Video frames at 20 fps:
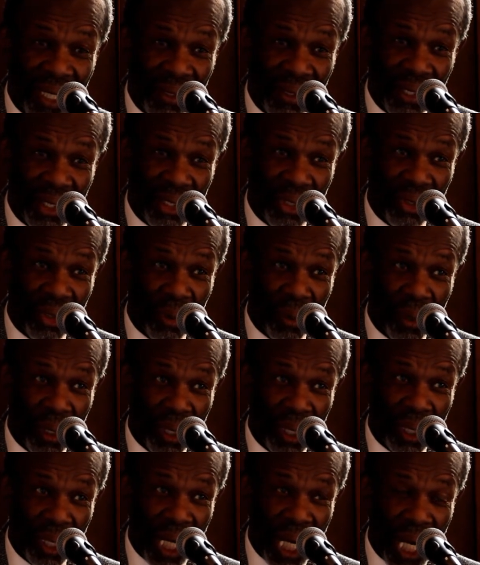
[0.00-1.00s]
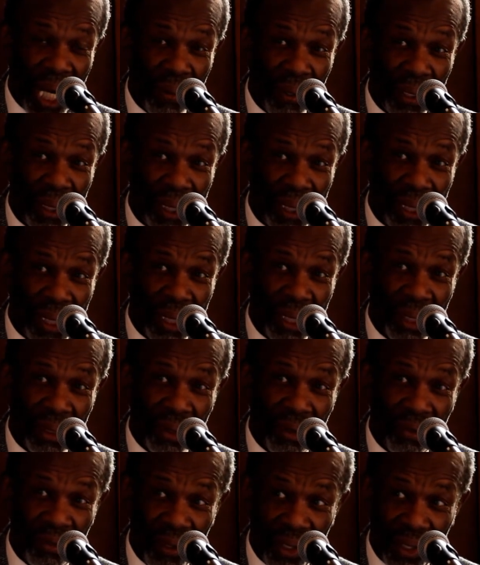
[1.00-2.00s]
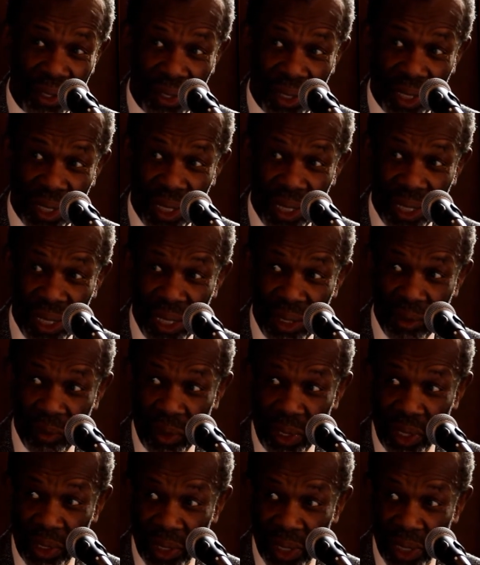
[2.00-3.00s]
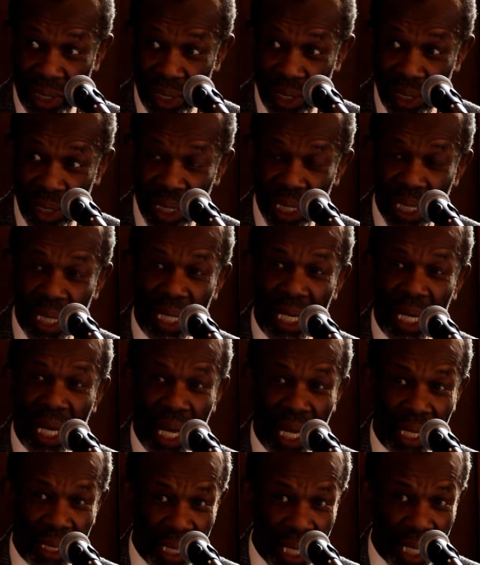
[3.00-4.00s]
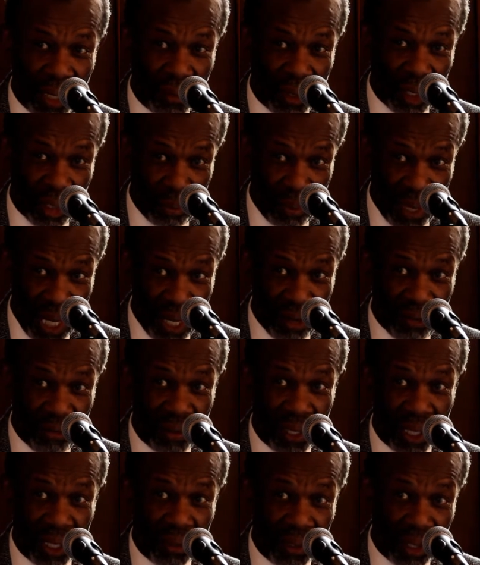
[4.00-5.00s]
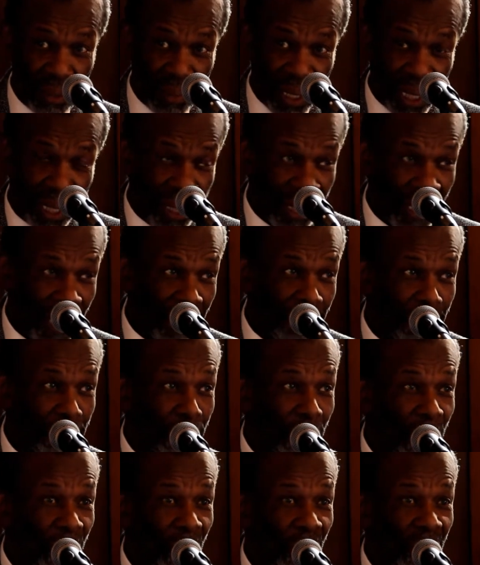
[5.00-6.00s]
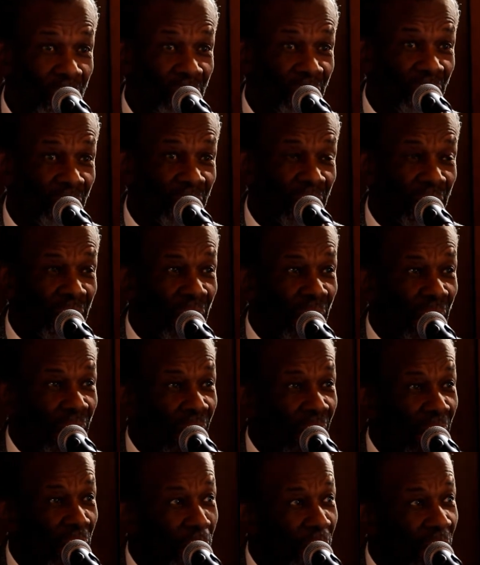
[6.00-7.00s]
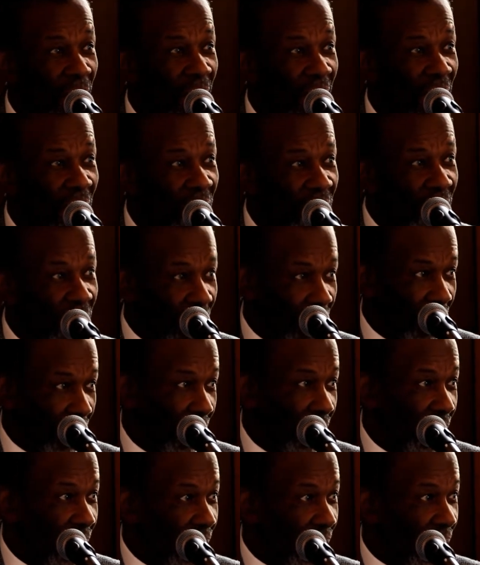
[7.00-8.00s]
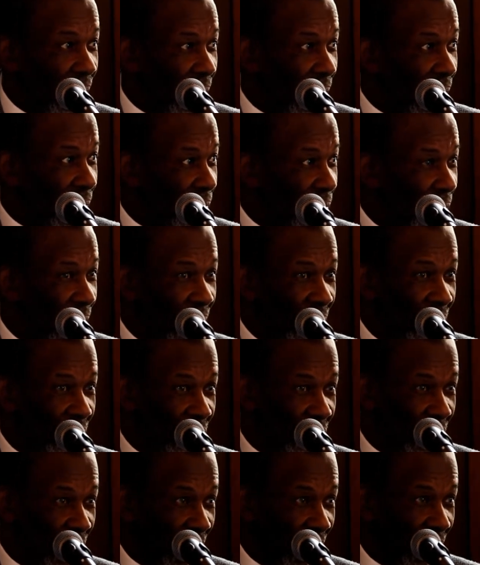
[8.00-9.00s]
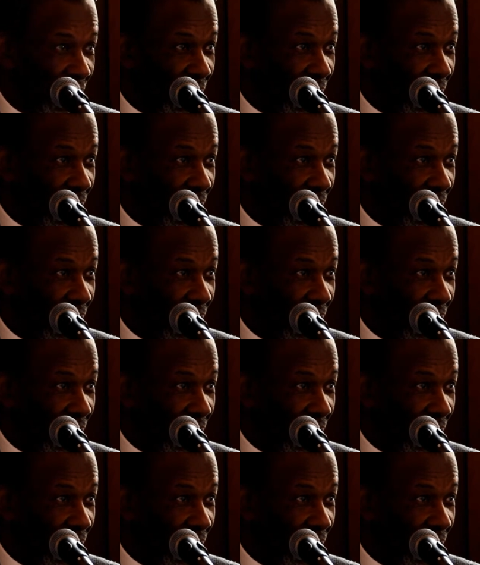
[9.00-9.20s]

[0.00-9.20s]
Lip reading: The 2 were Howard University in Washington, and that was by federal mandate, and Meharry in Tennessee.